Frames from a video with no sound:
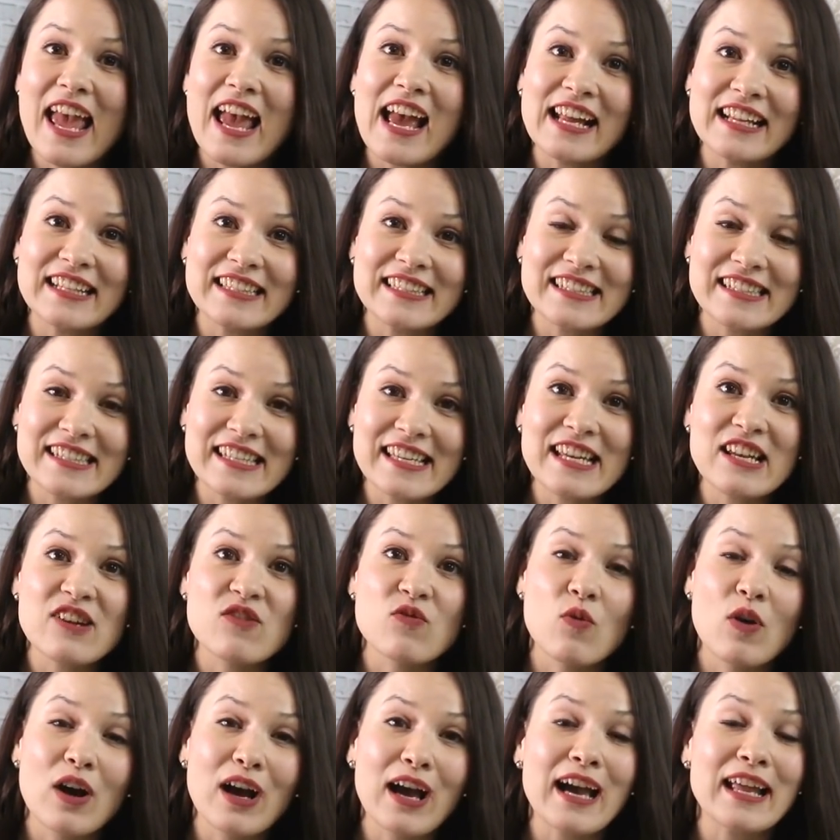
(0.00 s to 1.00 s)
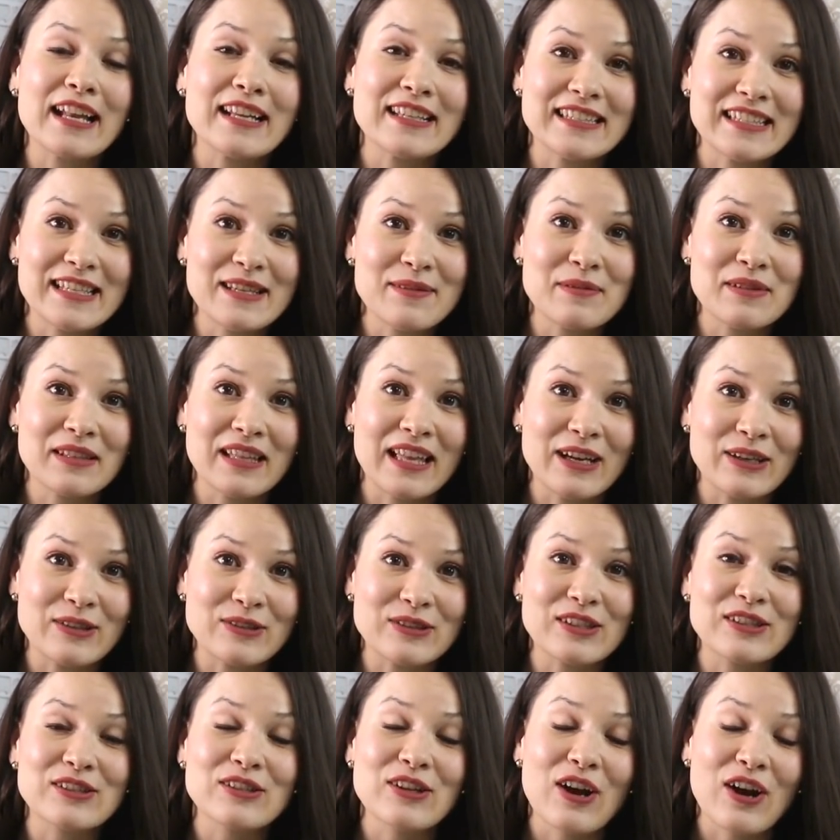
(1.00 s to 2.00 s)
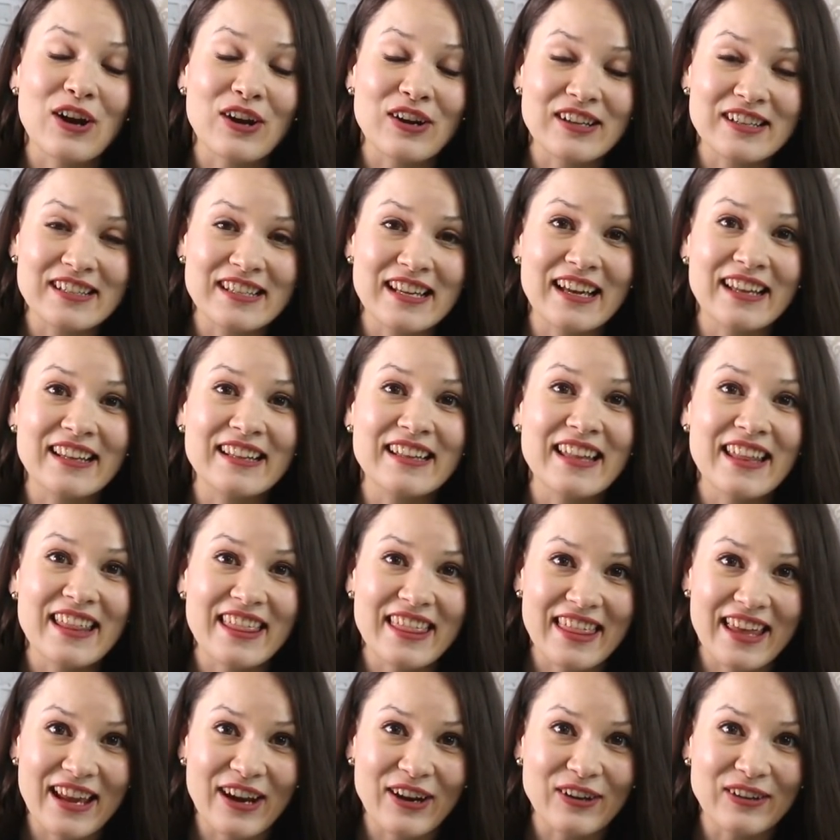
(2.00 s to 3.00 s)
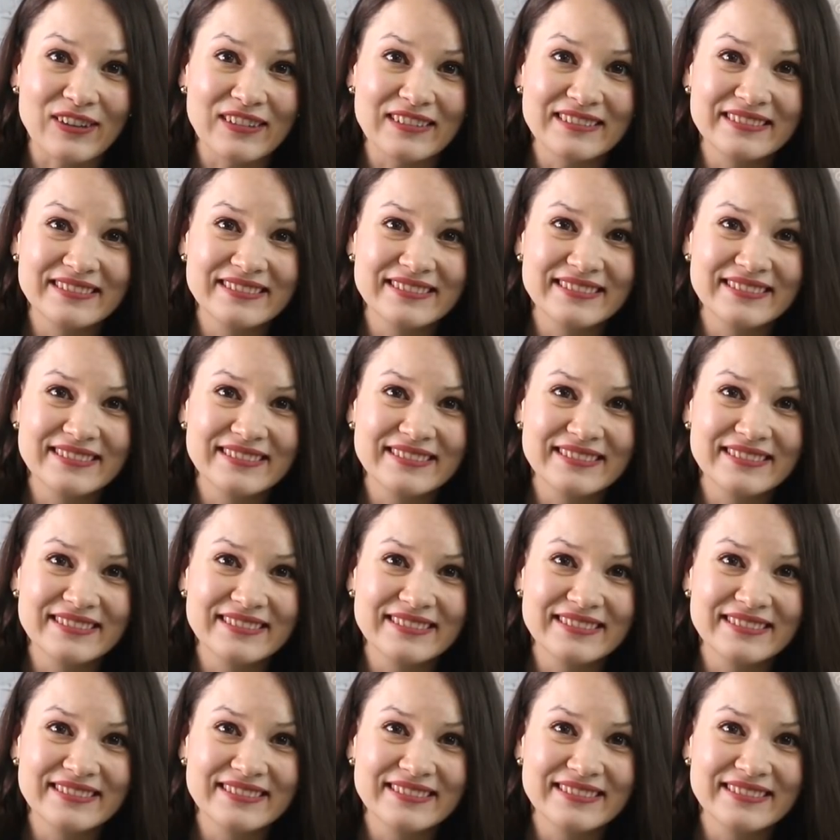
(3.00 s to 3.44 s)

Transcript: and see what kind of seam allowances are done there.